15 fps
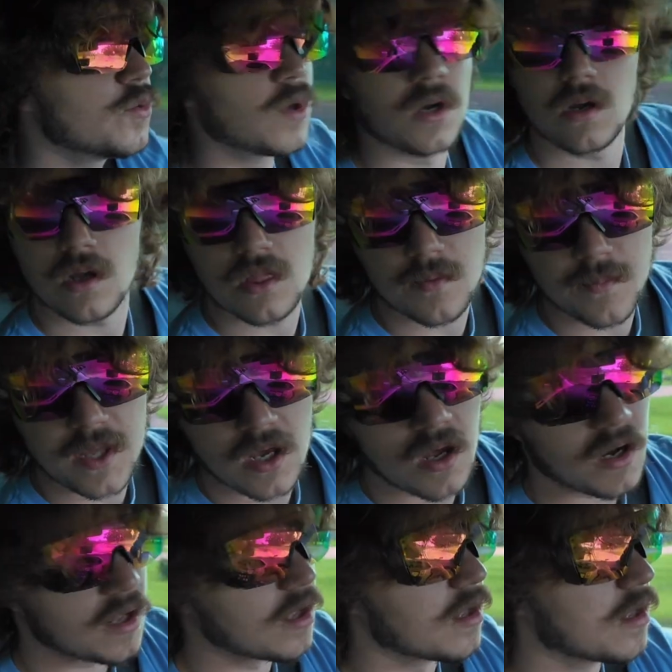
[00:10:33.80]
work on the
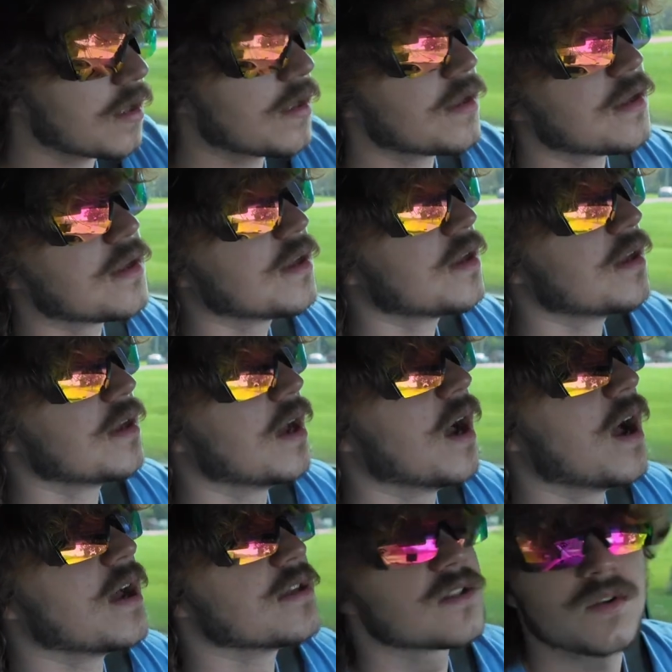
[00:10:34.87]
Miata.
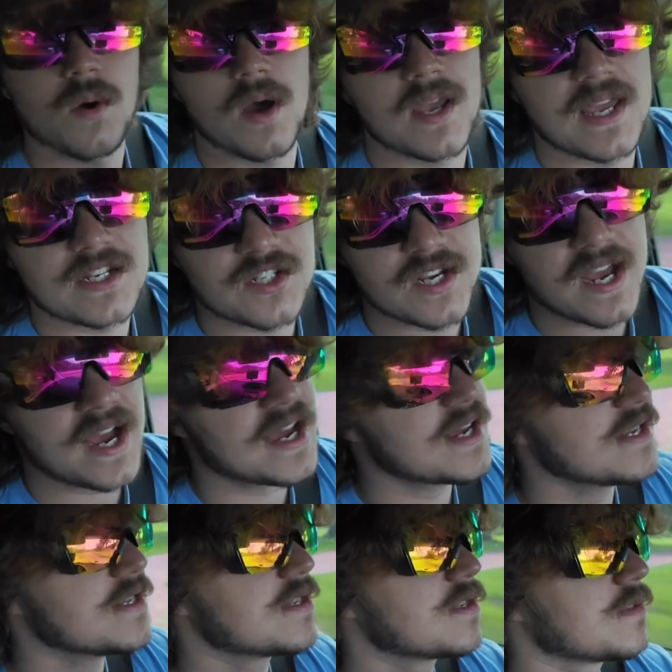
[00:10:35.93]
So I'll catch you
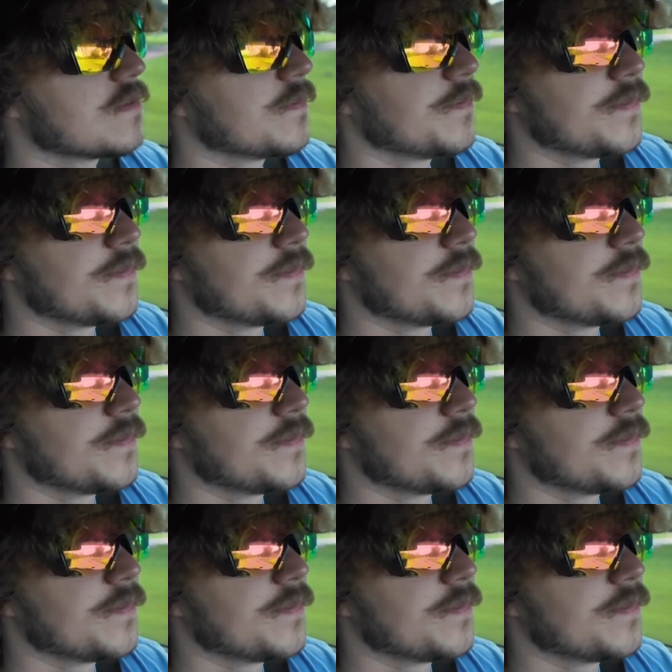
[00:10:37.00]
guys,